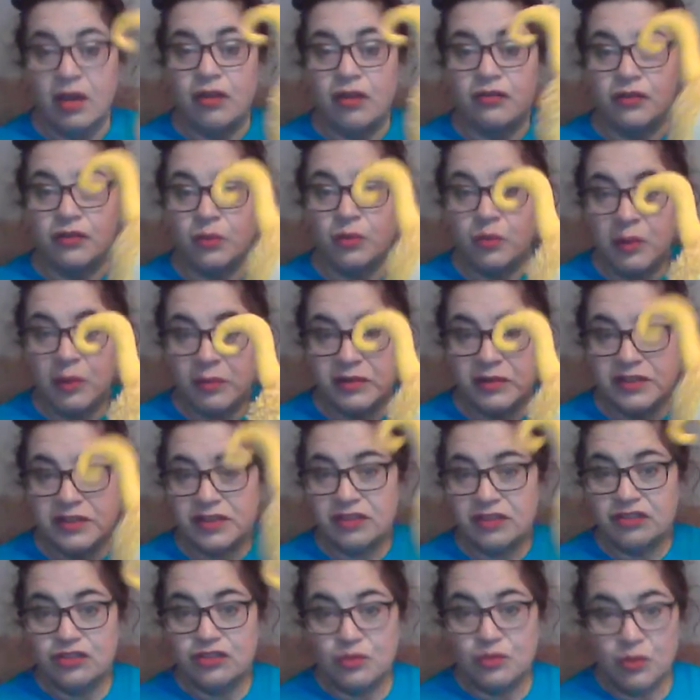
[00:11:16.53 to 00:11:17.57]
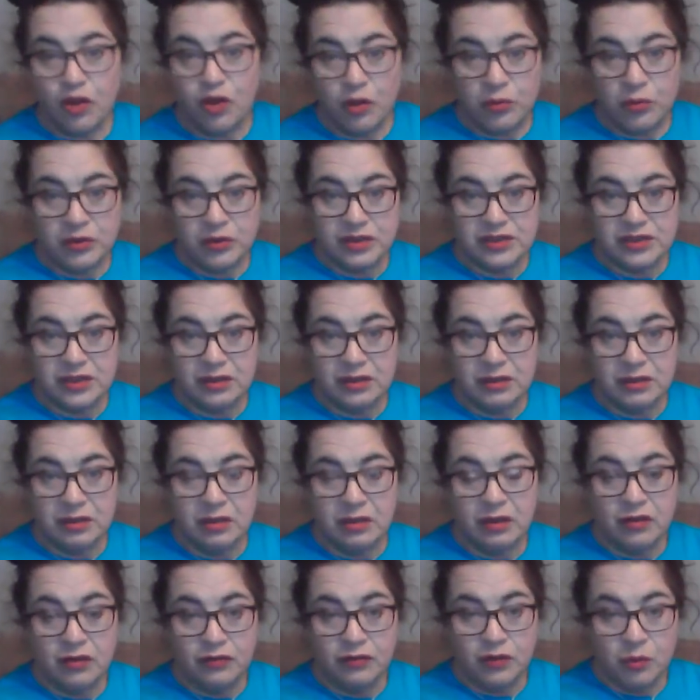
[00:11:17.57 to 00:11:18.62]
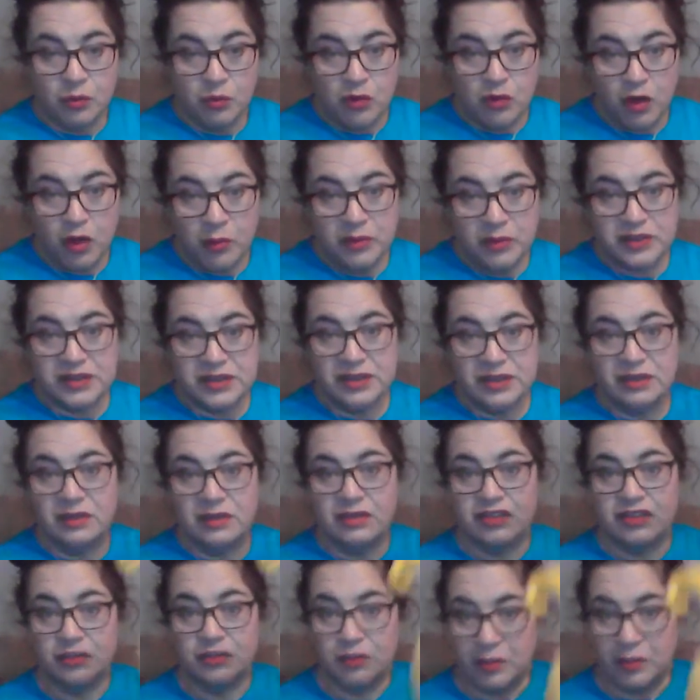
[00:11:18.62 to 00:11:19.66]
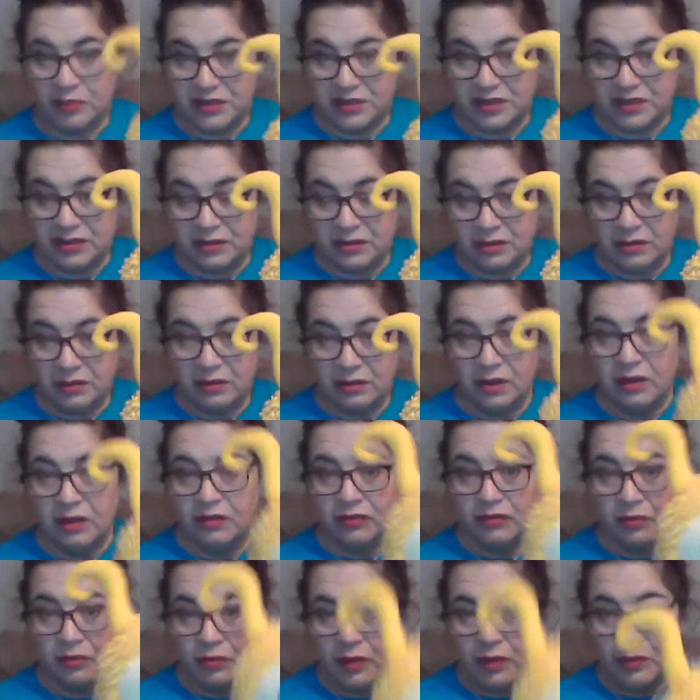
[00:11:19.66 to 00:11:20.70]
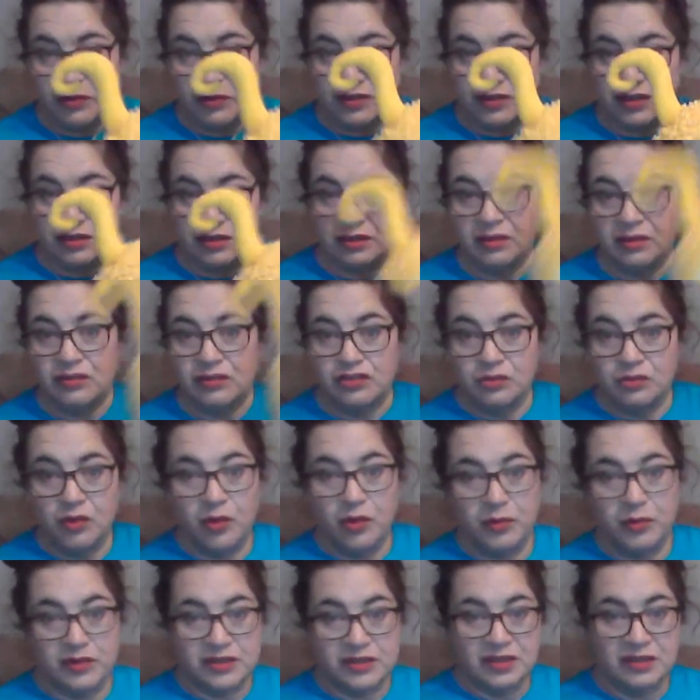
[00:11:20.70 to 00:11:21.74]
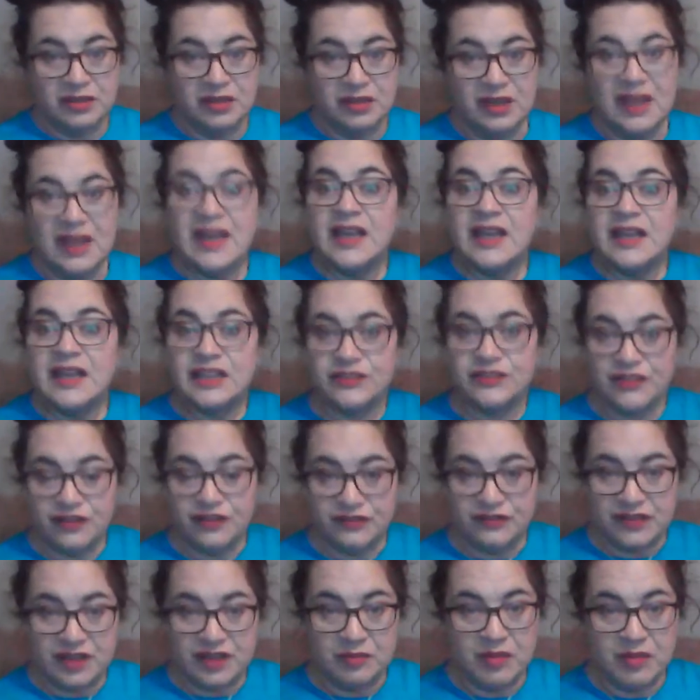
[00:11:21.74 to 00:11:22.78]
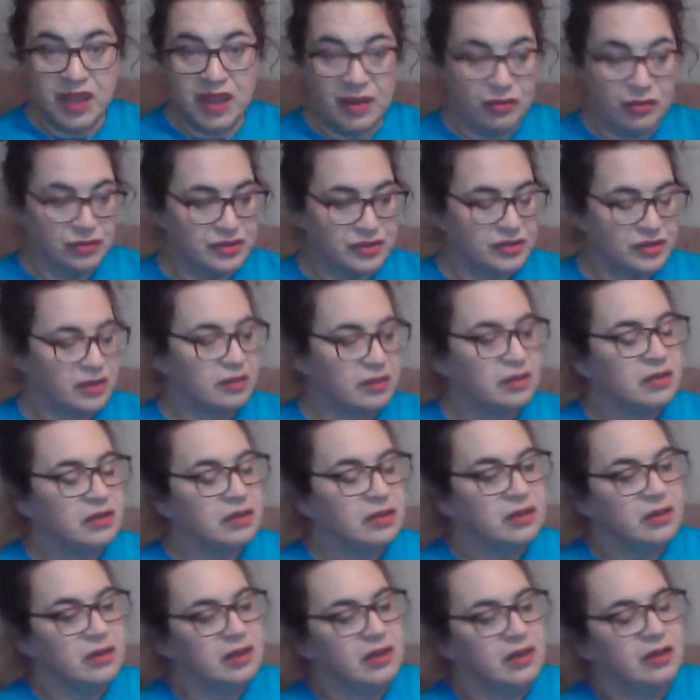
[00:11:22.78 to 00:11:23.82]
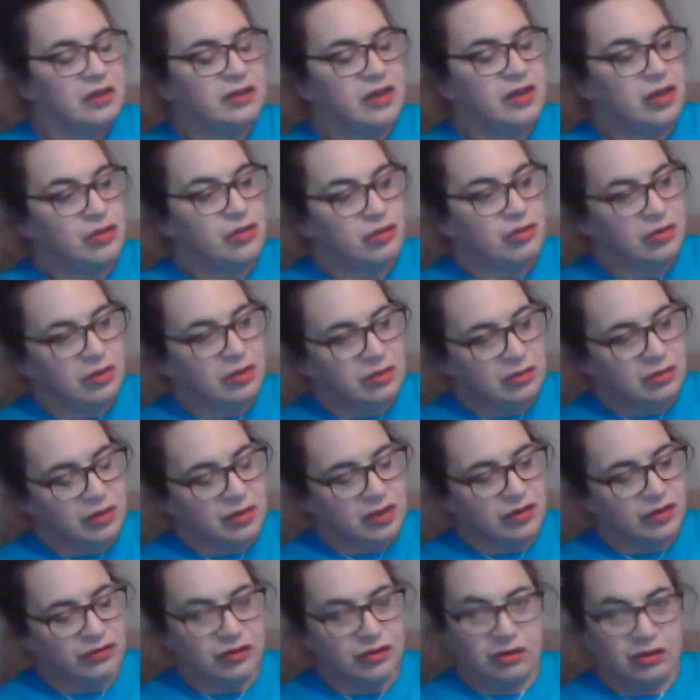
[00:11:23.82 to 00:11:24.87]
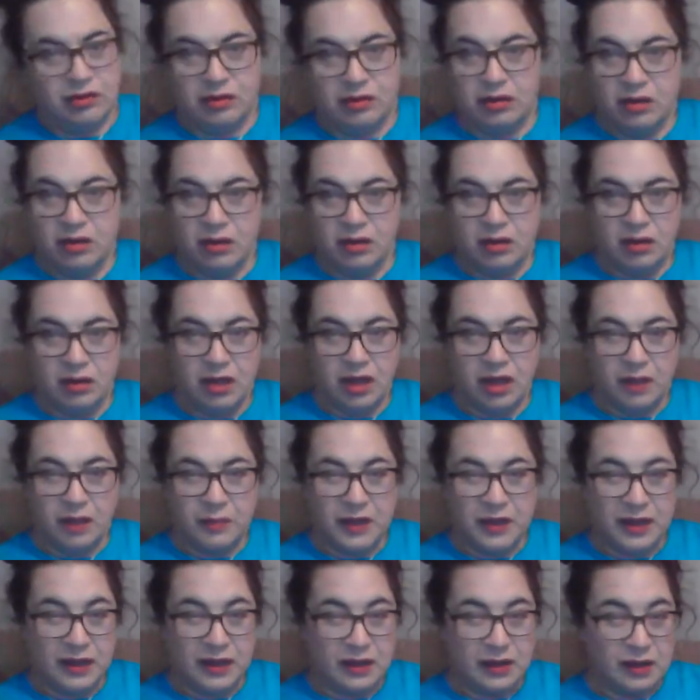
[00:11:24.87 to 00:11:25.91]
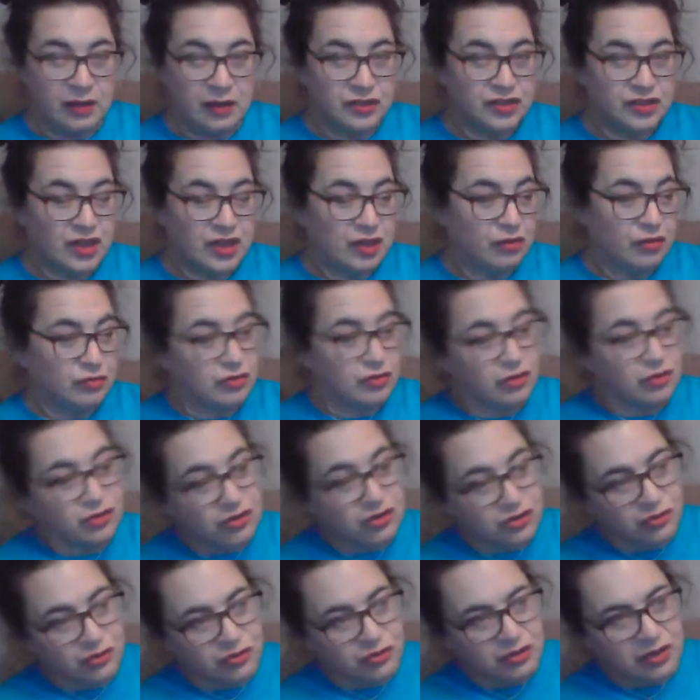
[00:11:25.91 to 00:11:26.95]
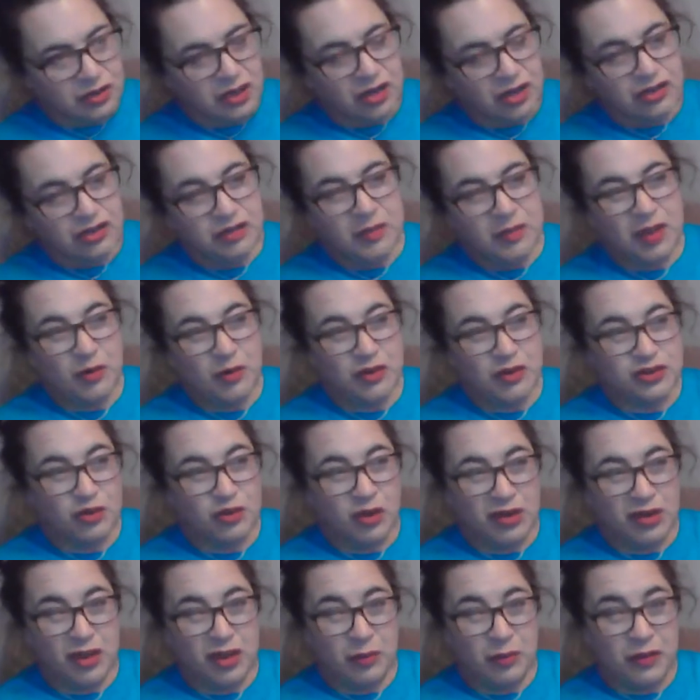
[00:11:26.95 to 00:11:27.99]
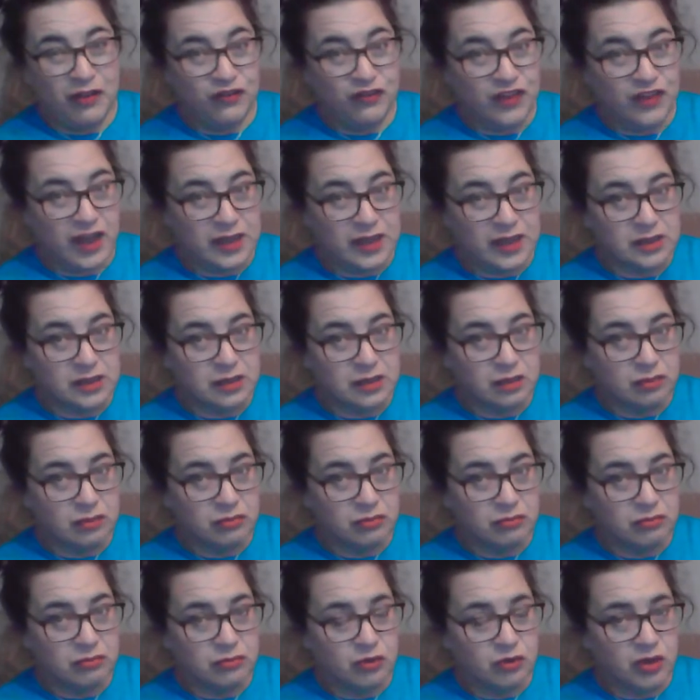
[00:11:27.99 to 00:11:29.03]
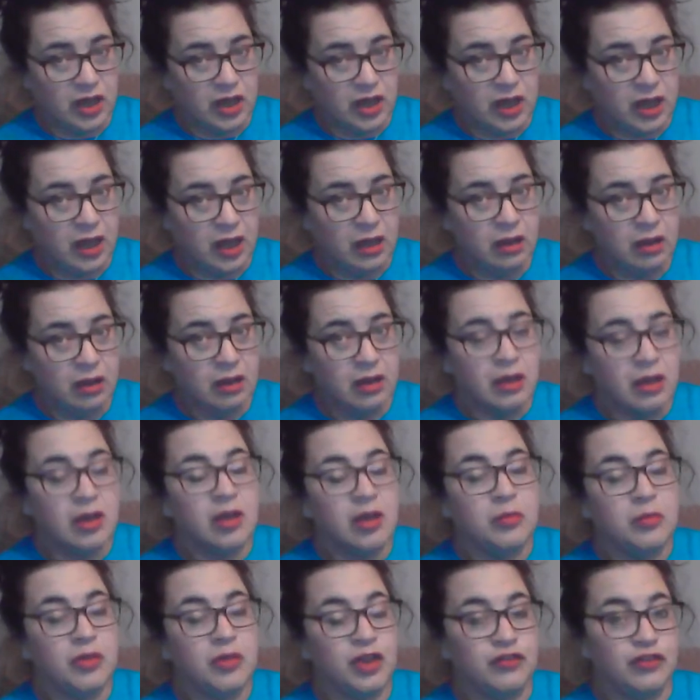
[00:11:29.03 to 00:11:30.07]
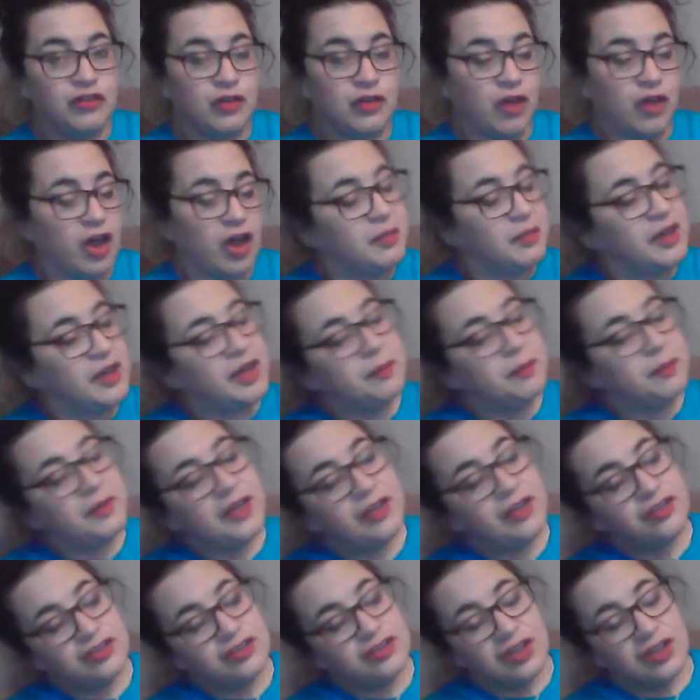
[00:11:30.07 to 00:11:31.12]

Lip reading: From Wibbleton to Wobbleton. From Wobbleton to Wibbleton. From Wibbleton to Wobbleton. It's 15 miles. Now, if you're a big child or toddler, you might want to go a little bit faster. Okay, but if you've got a baby,